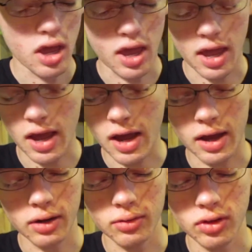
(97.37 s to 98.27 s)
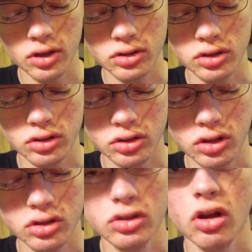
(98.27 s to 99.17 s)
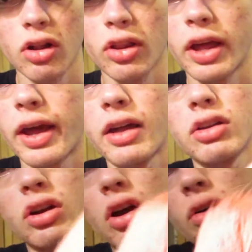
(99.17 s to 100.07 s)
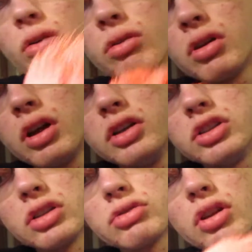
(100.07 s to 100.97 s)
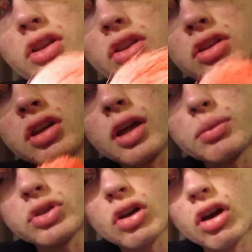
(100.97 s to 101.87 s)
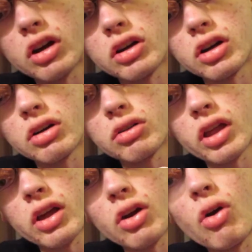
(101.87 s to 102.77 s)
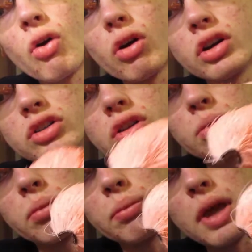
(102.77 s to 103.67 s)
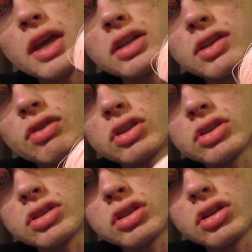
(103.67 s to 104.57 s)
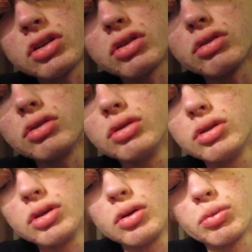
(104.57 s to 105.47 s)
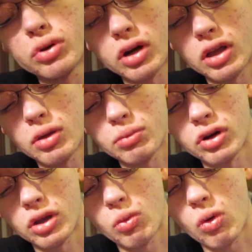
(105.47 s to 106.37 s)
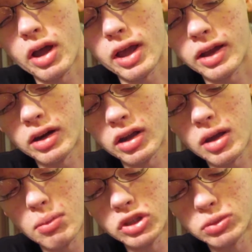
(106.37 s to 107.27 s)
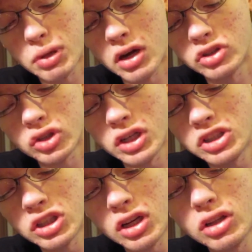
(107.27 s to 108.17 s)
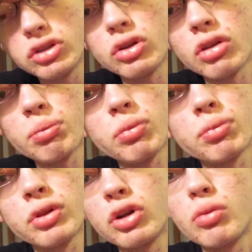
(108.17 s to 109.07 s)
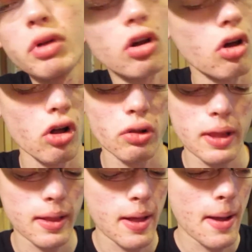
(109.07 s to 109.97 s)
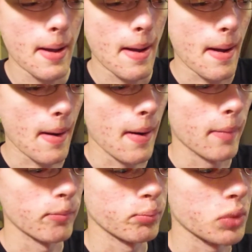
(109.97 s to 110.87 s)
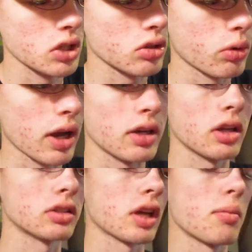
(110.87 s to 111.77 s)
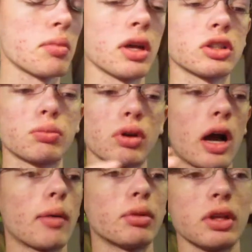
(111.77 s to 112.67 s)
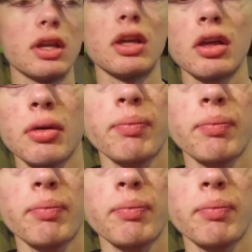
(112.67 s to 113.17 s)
And this is all that, you know, just really the tips are like an orange. The base of it is still pretty white. I didn't get much penetration into the plume at all. Basically what I did is I mixed probably